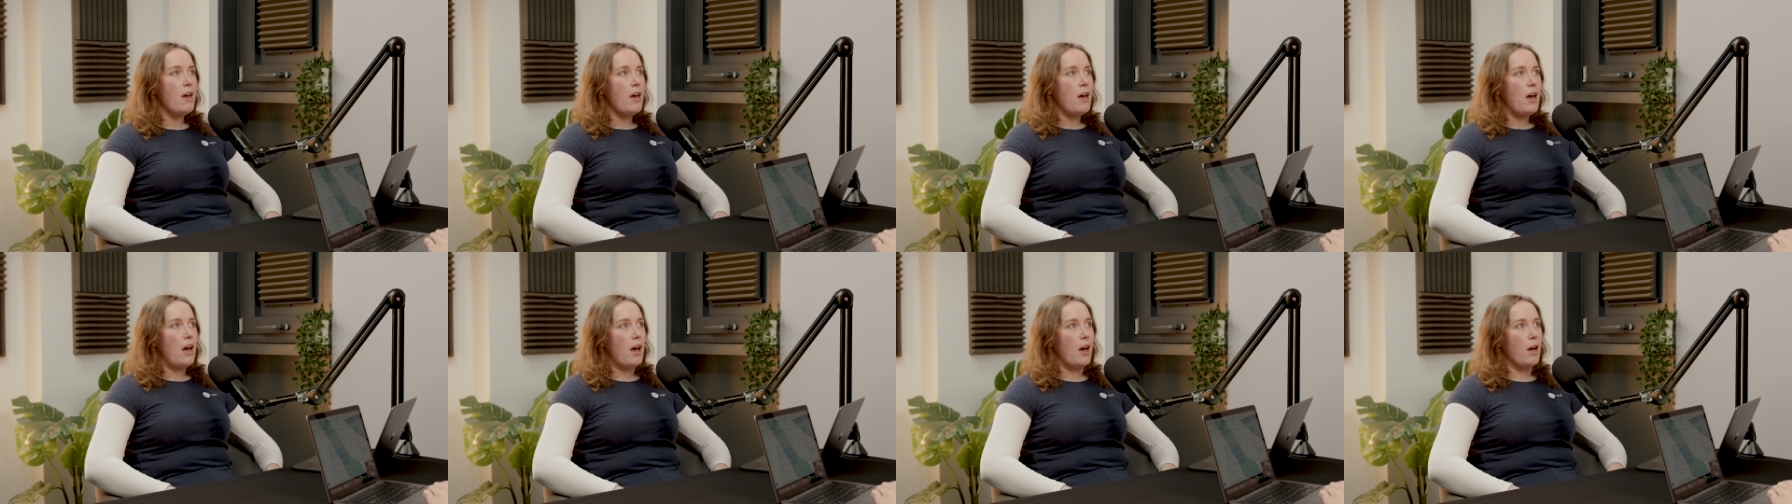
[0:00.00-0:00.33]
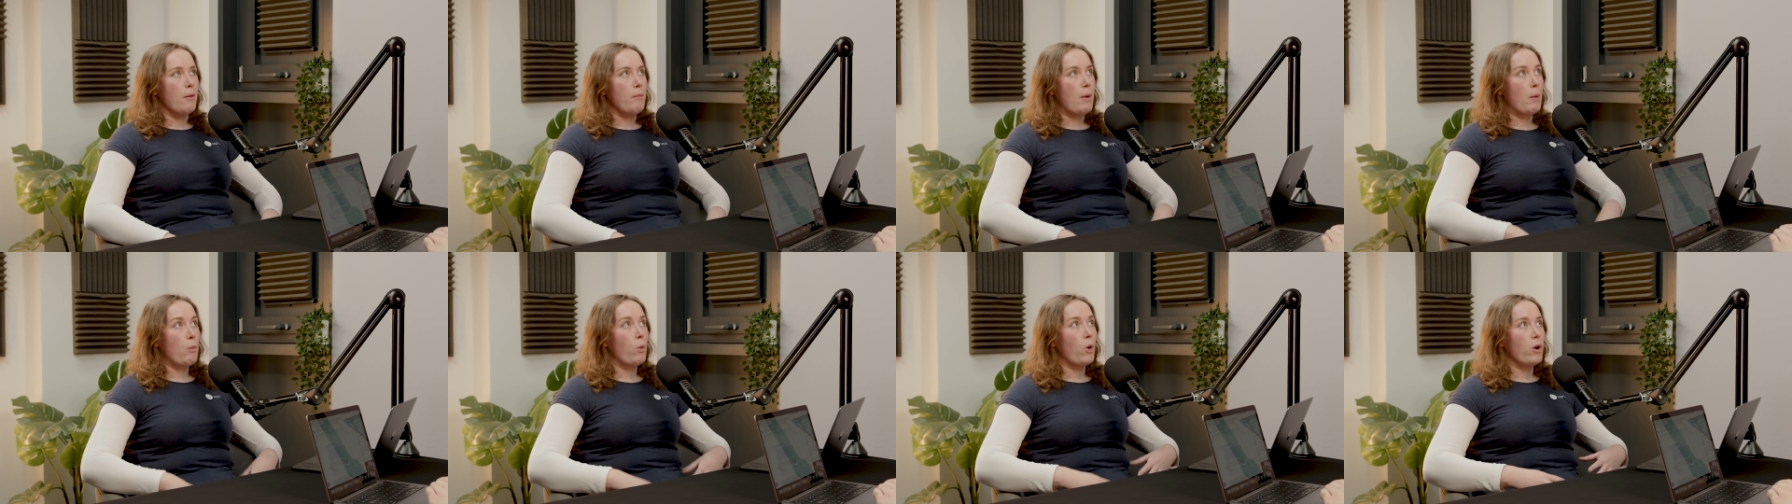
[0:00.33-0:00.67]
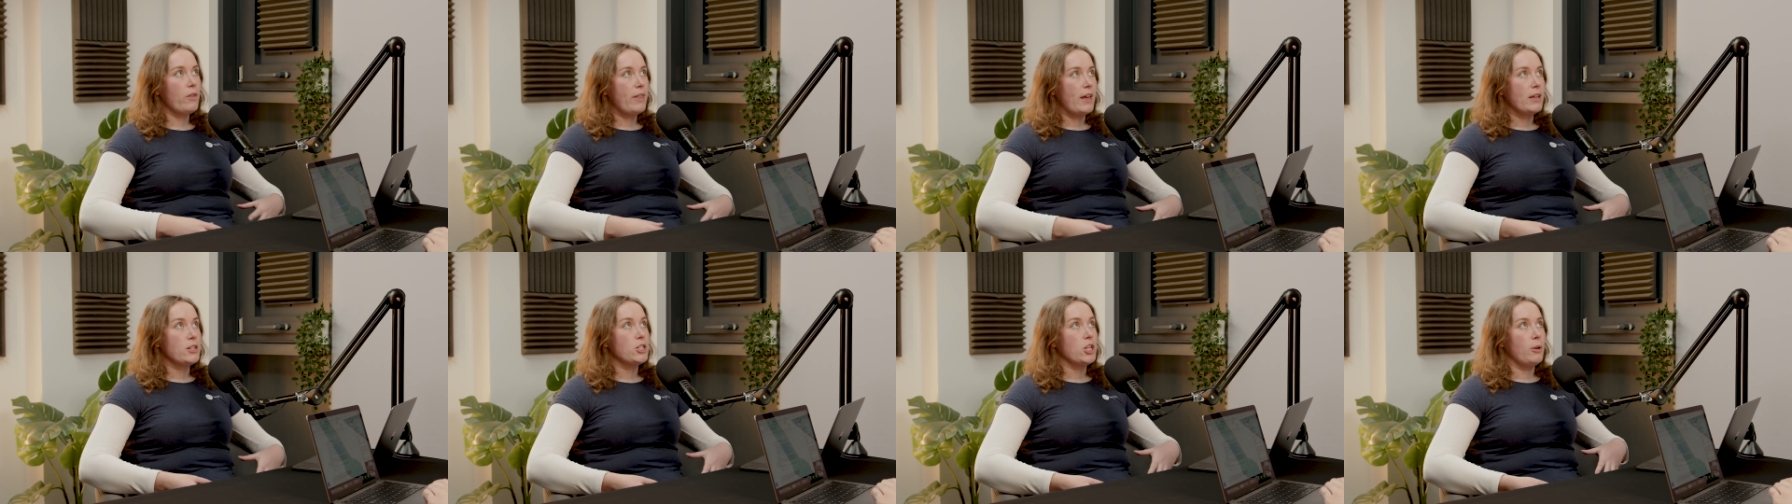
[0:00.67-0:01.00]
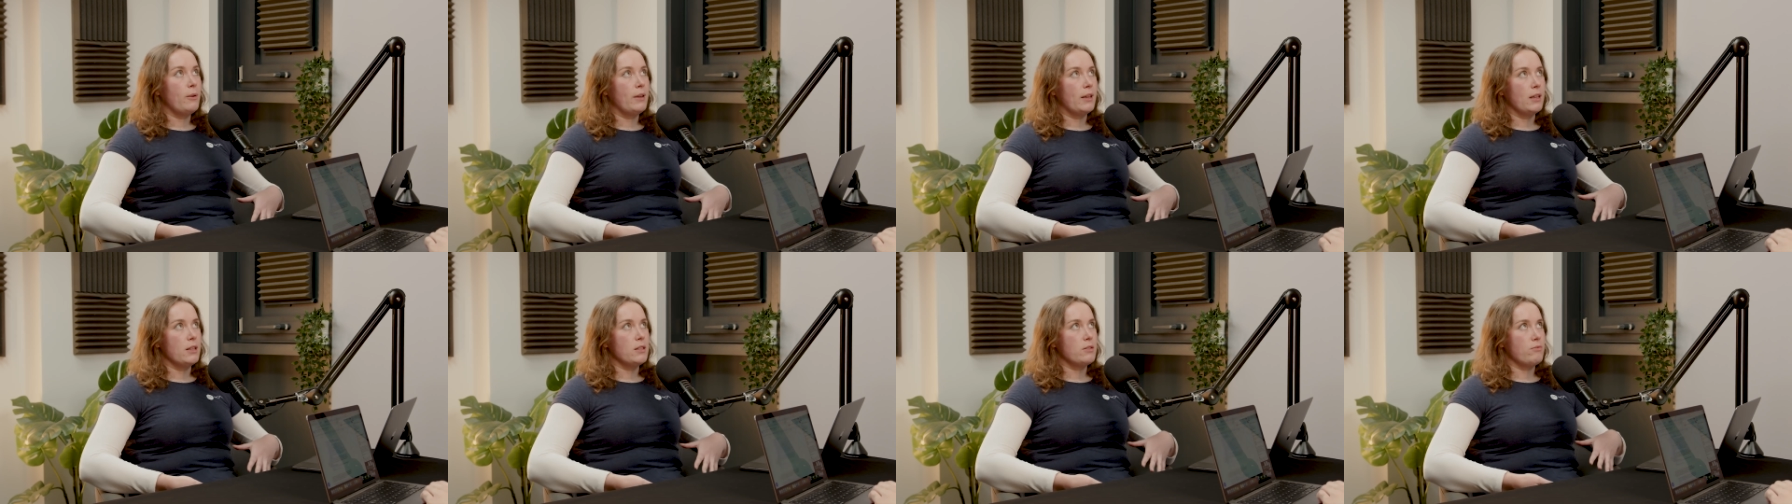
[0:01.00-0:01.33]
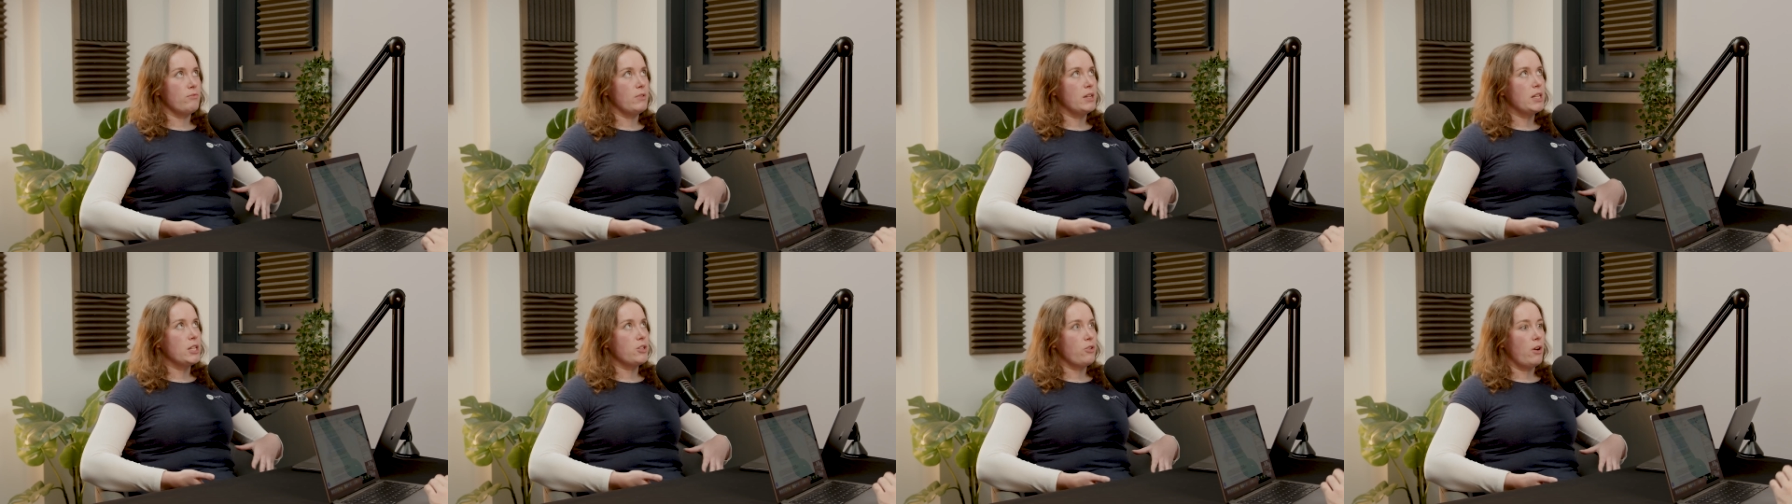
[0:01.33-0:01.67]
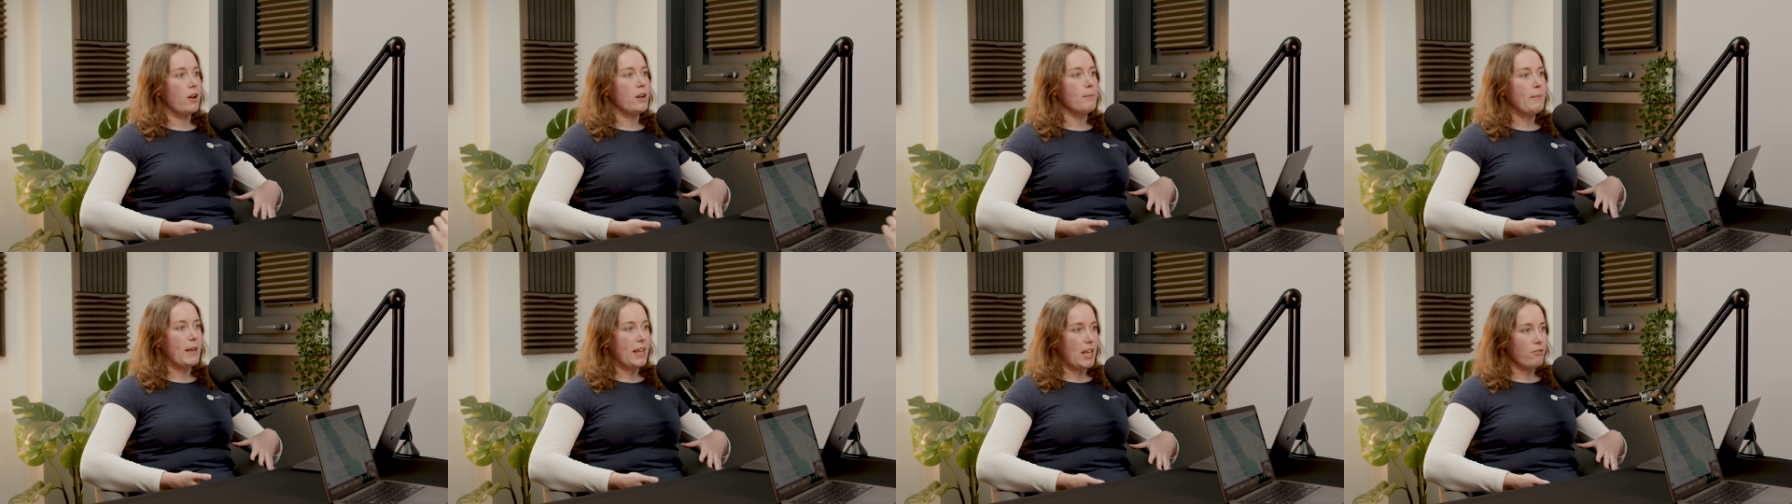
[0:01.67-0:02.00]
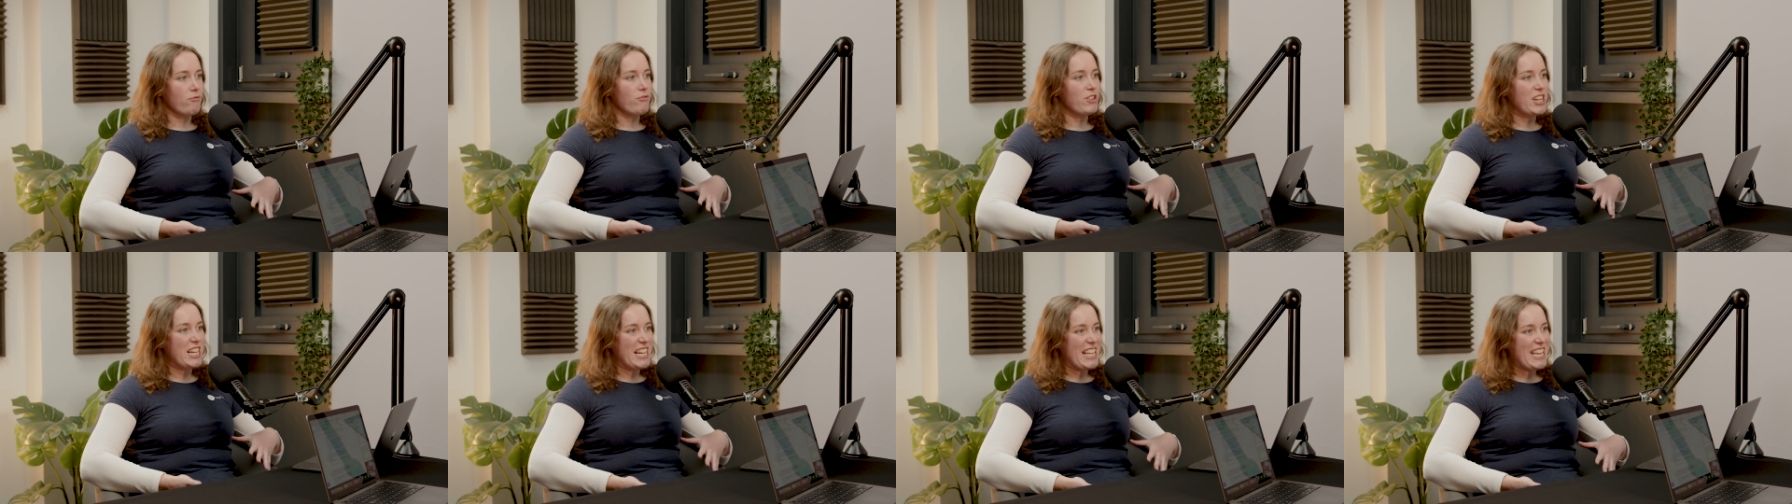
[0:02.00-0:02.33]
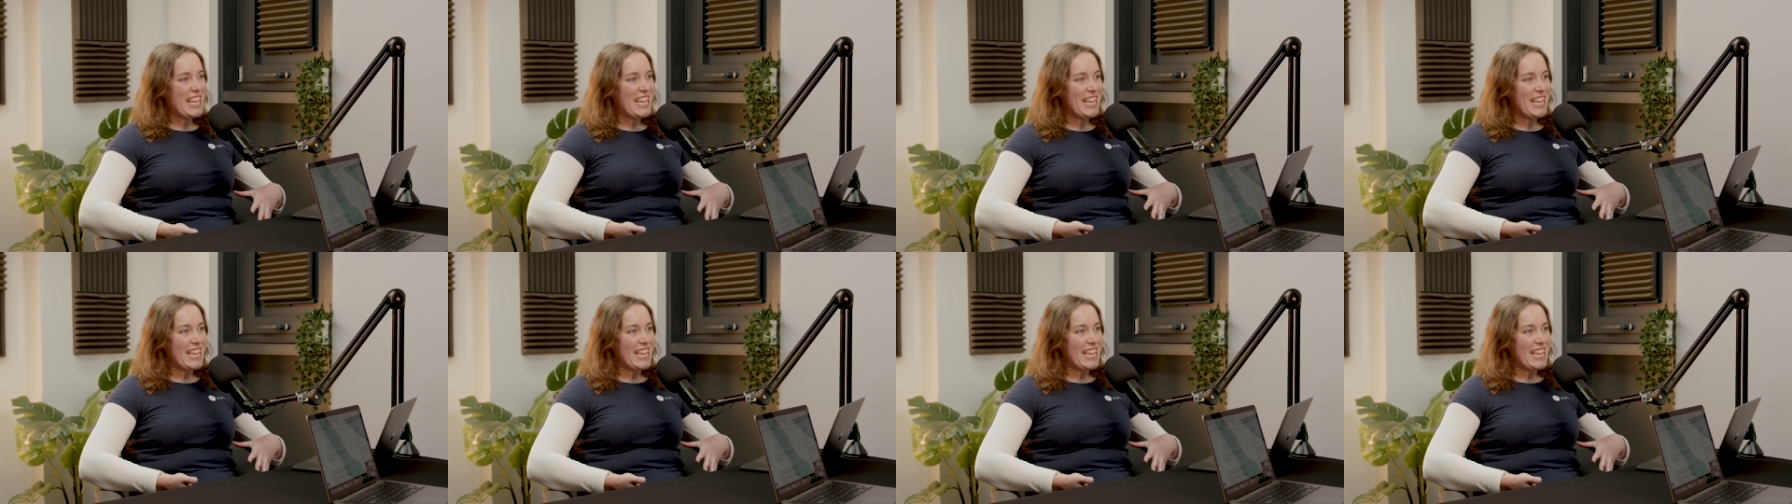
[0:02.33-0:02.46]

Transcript: And what they're doing is really trying to make it really